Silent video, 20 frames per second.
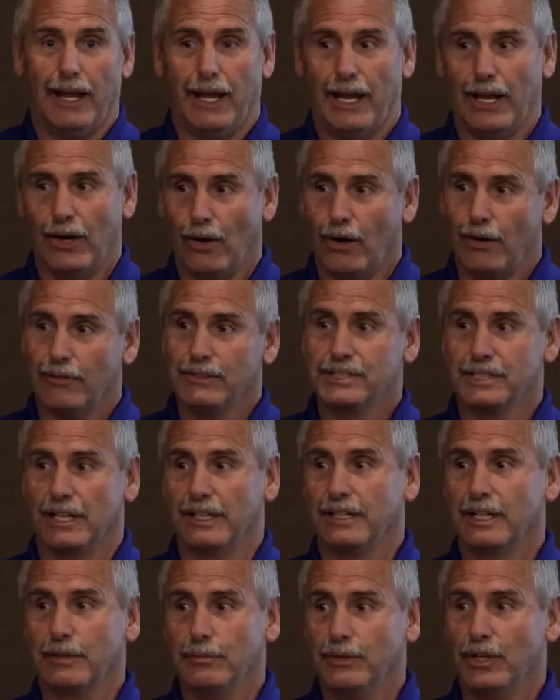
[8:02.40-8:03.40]
And all of a
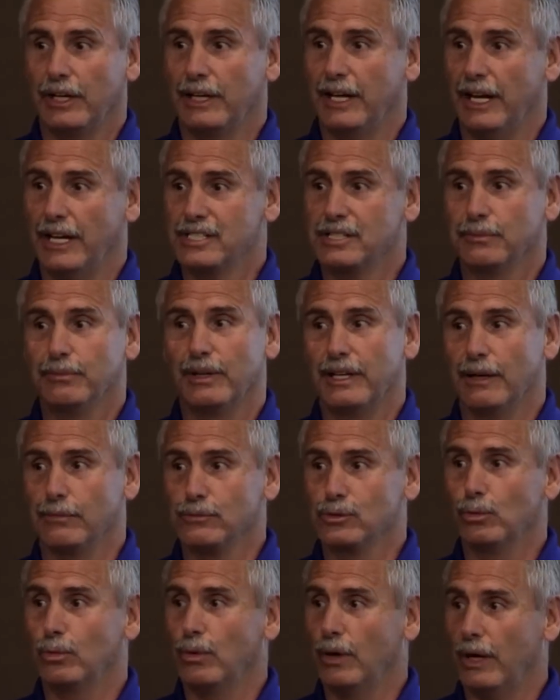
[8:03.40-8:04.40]
sudden, communication
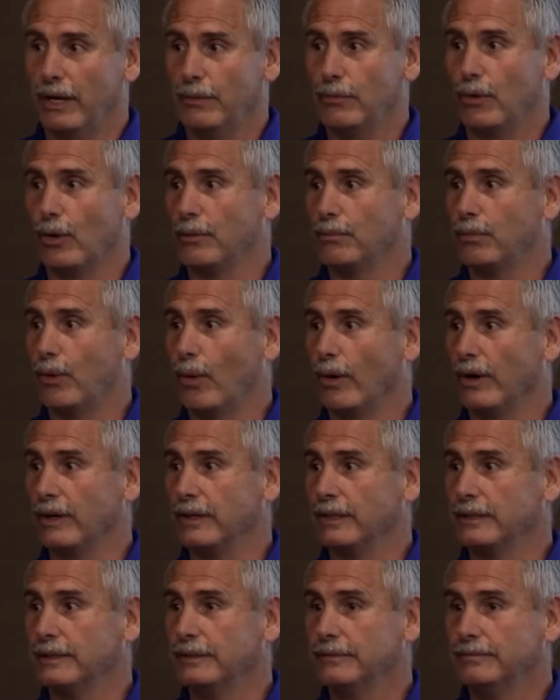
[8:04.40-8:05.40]
becomes way more
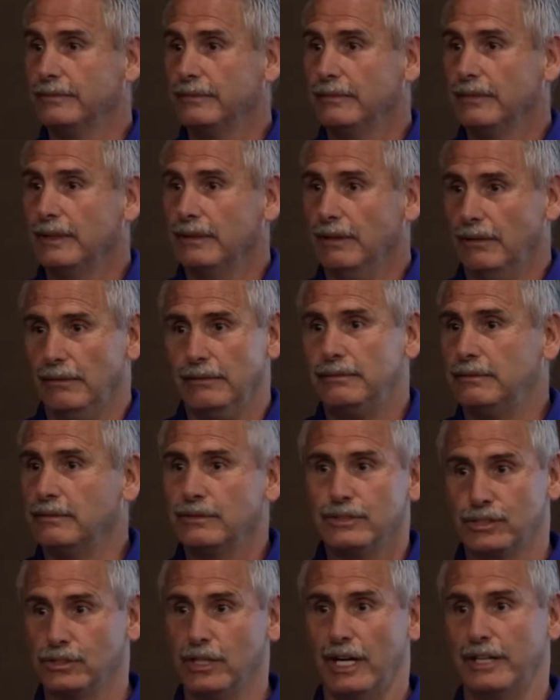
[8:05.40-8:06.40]
important.
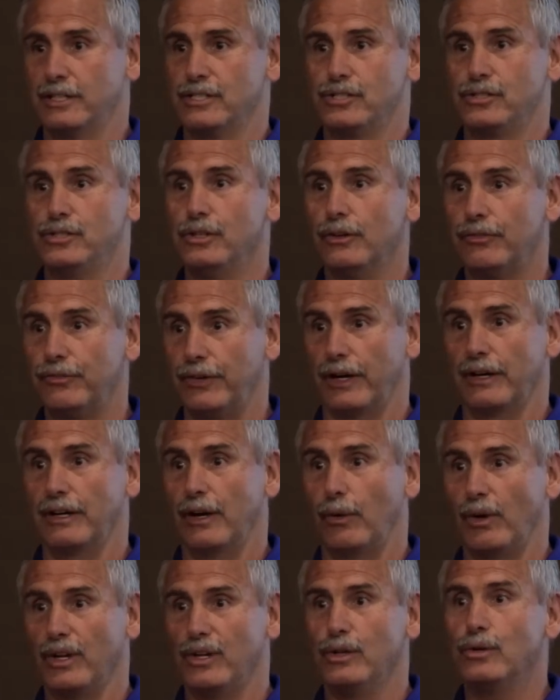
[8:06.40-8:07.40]
It's not just you figuring
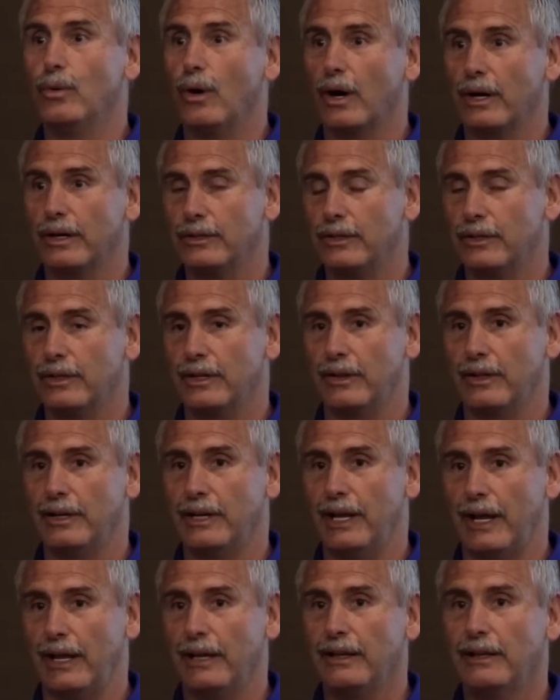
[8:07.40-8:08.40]
out what you want to do to the
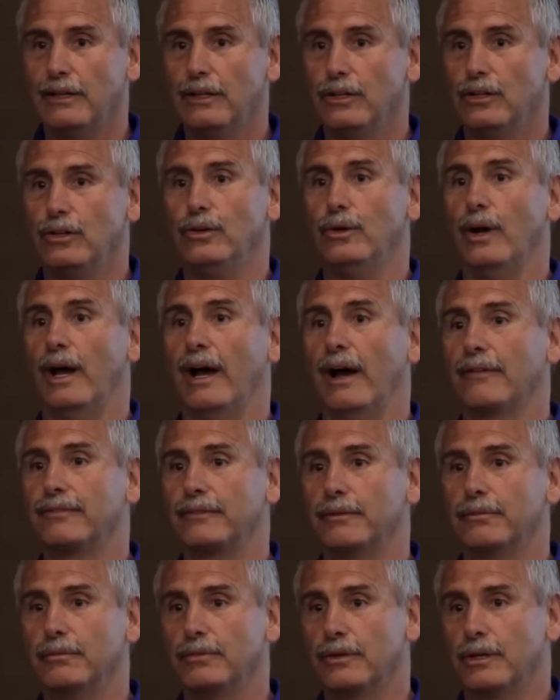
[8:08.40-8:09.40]
day. You have
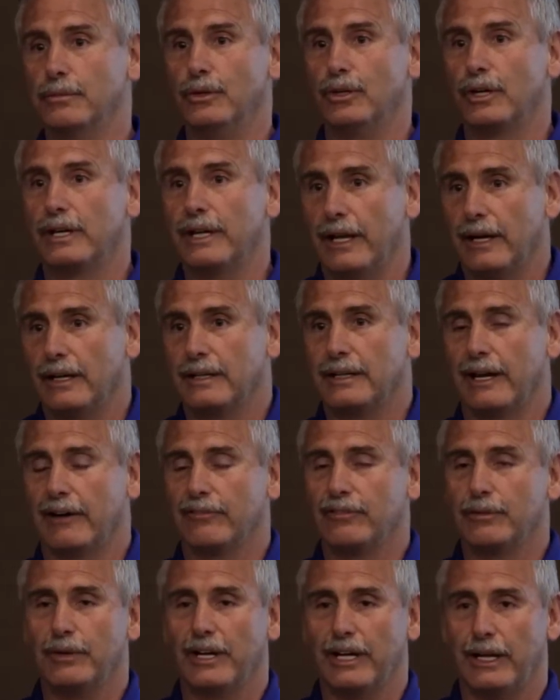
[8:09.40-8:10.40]
to communicate it to
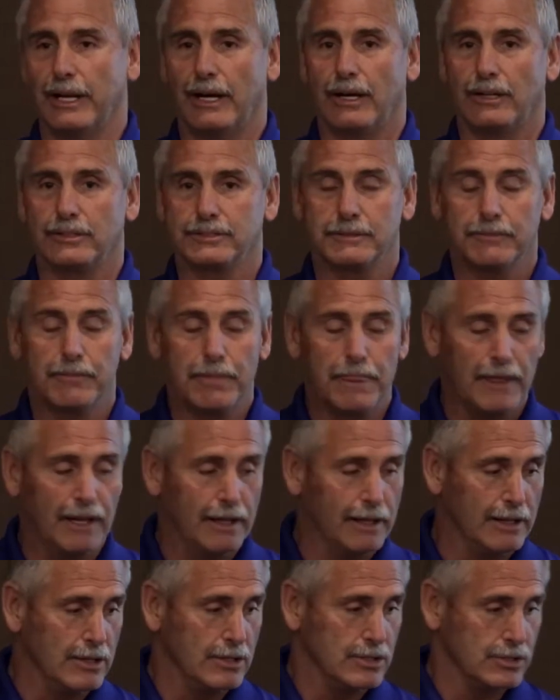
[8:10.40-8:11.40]
everybody else.
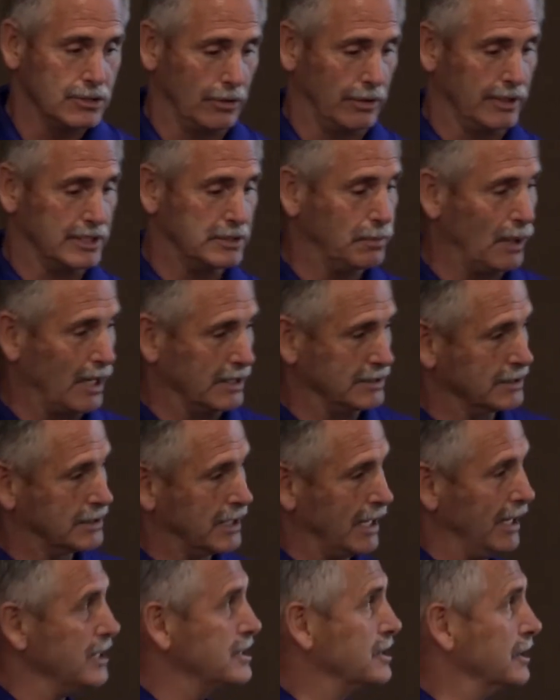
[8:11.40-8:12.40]
So this
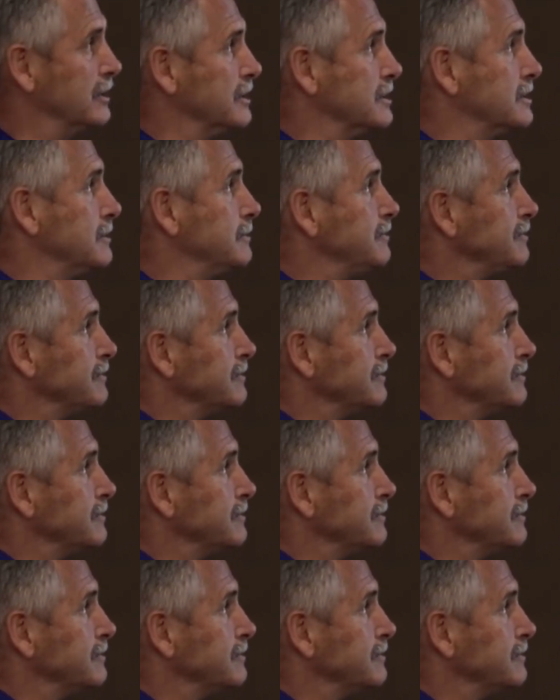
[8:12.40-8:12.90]
presentation is